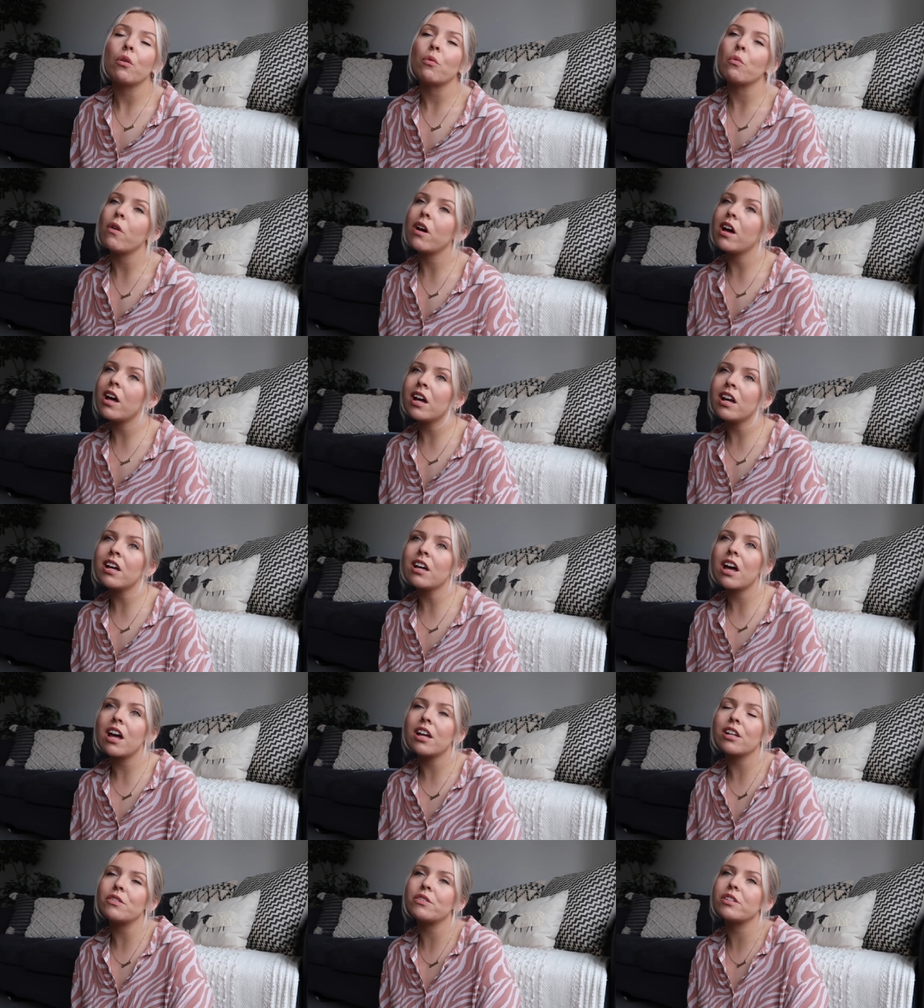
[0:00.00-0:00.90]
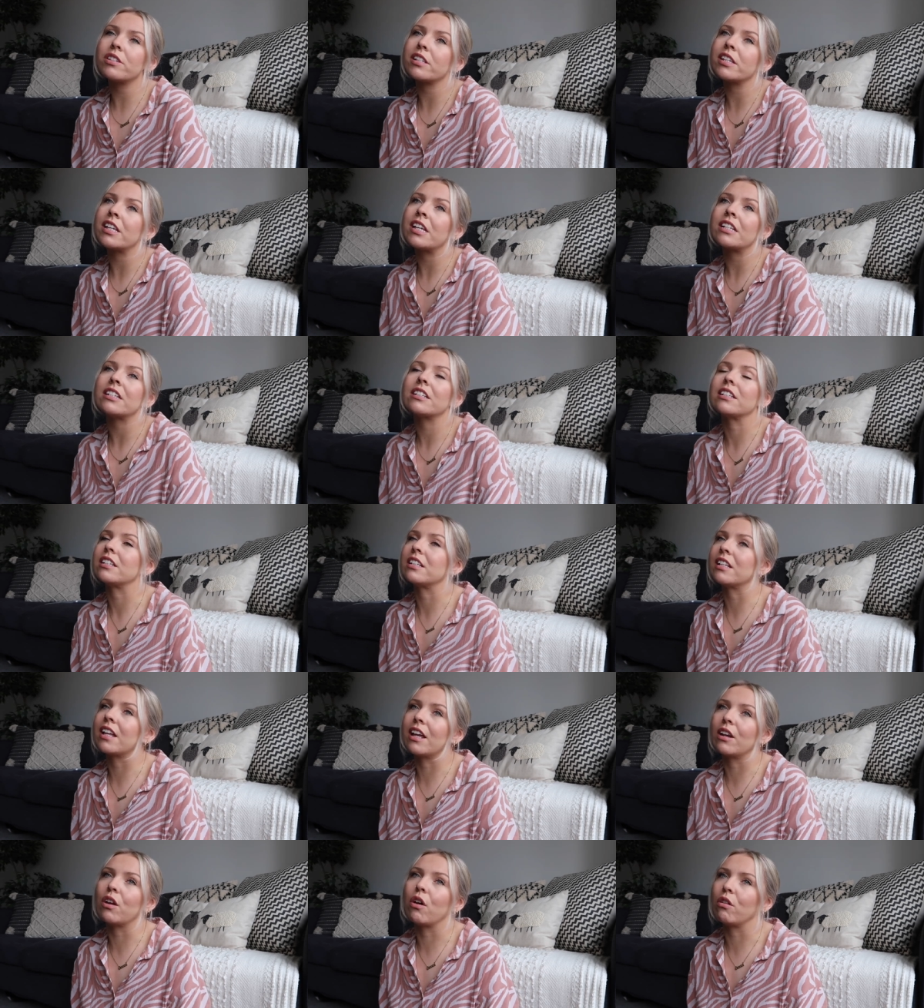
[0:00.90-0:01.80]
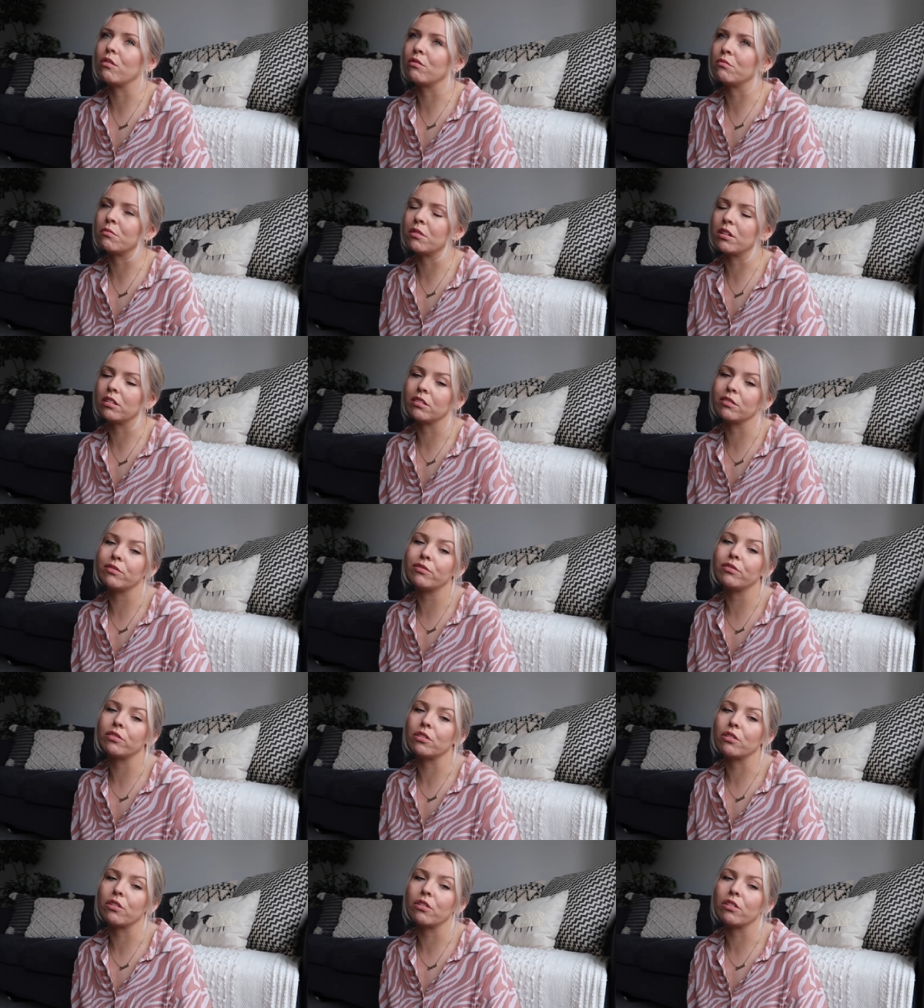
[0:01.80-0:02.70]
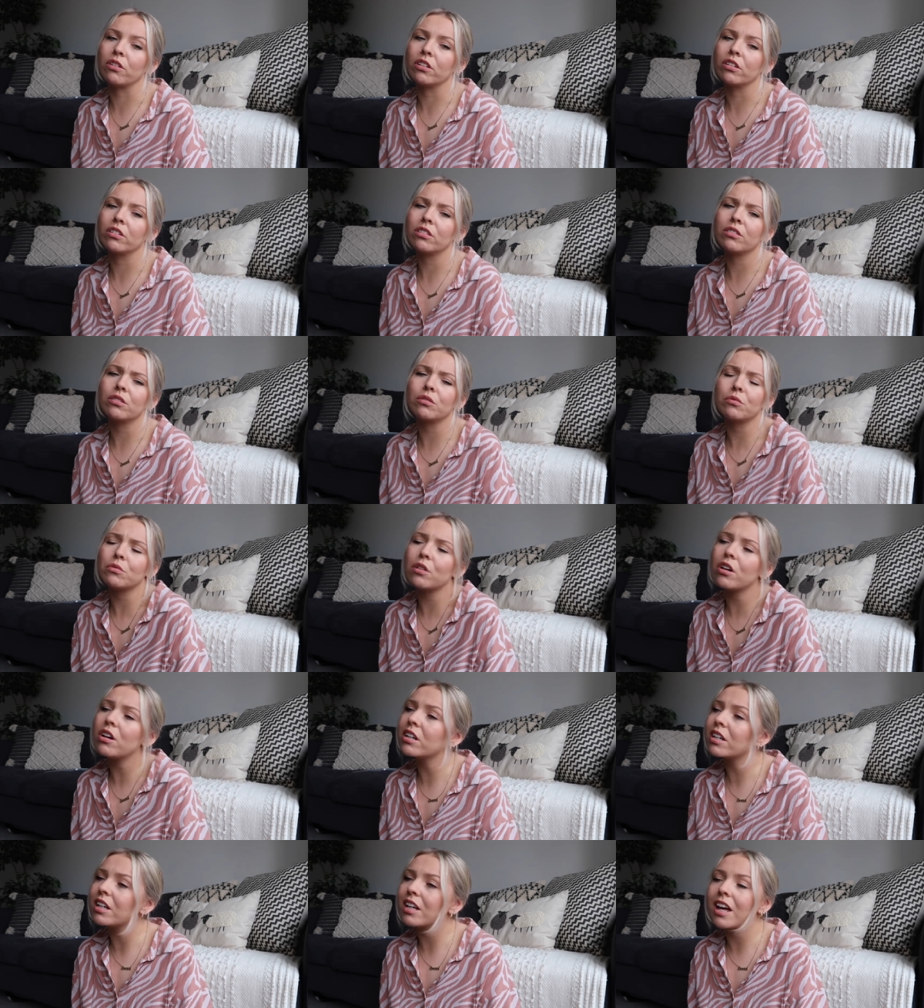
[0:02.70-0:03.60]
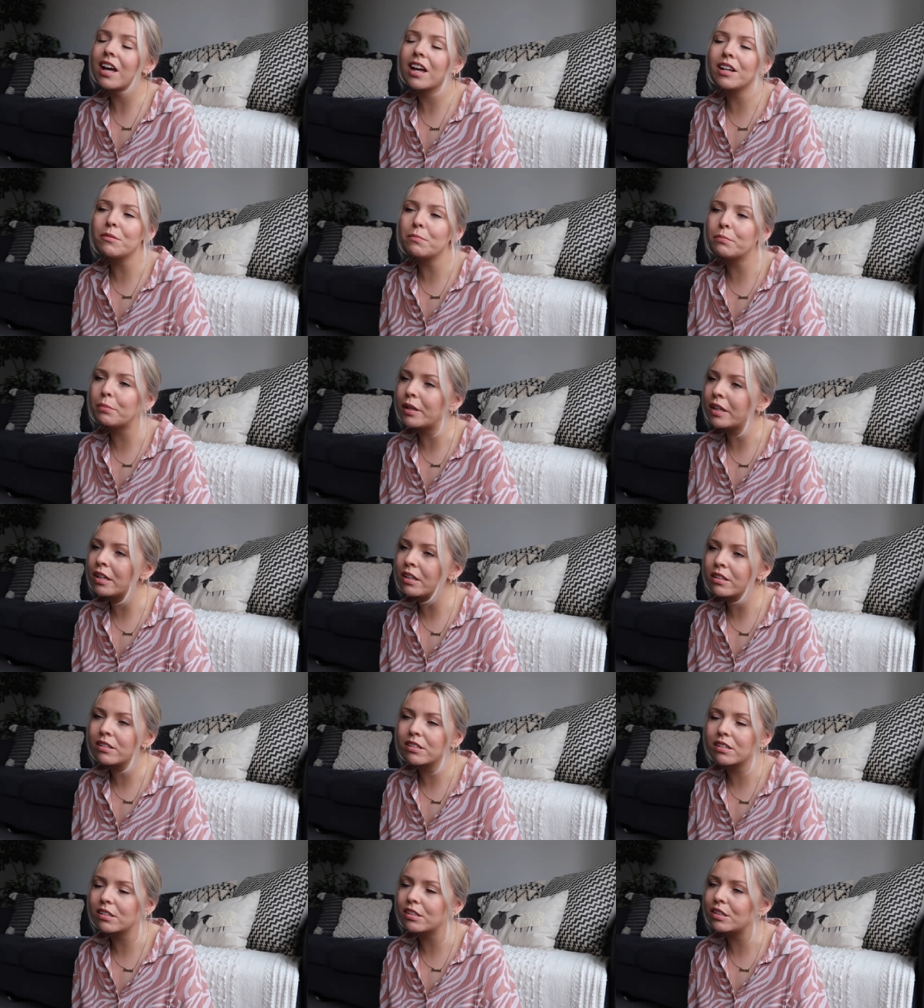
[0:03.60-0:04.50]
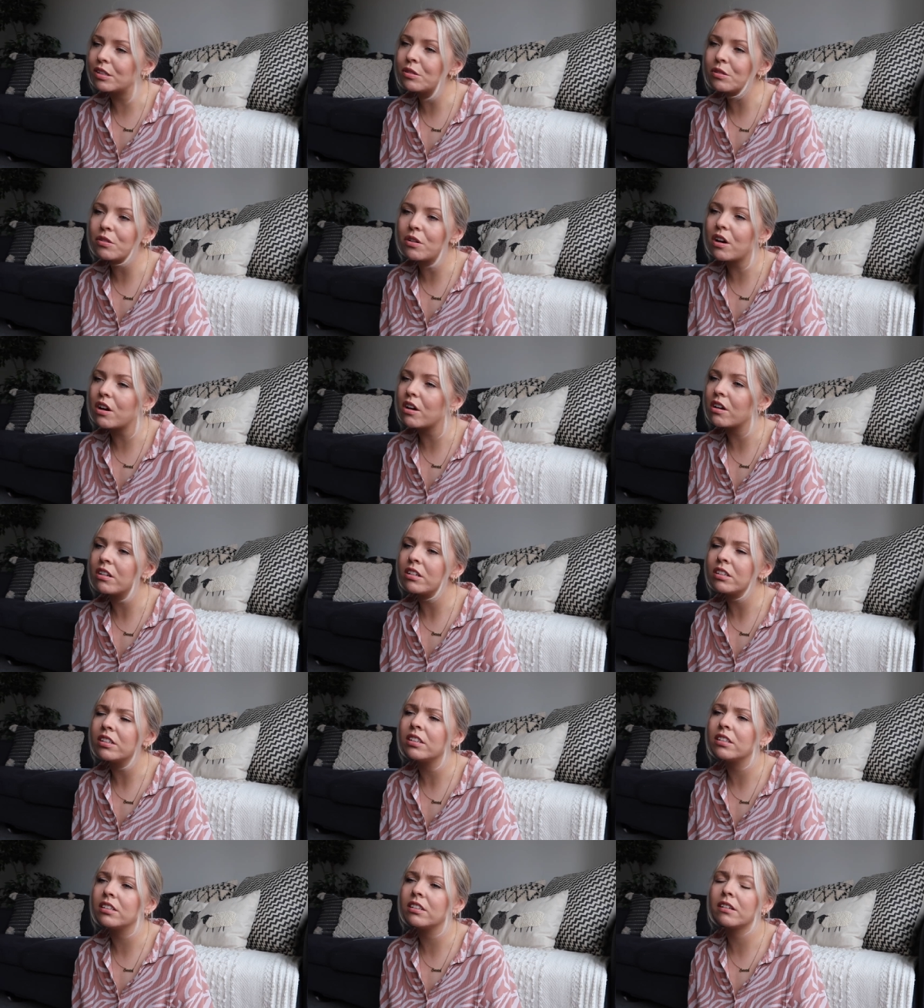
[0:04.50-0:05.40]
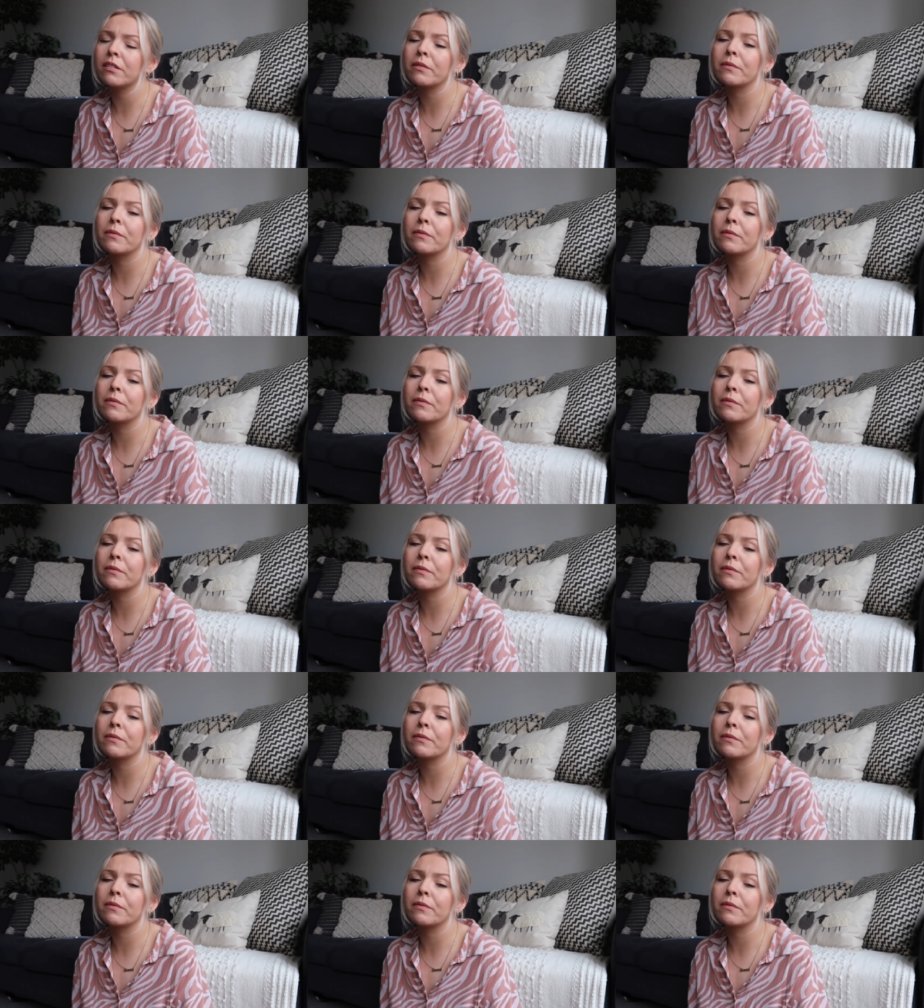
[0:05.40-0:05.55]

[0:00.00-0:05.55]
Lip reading: Why are you sitting at home on the floor? What kind of pills are you on?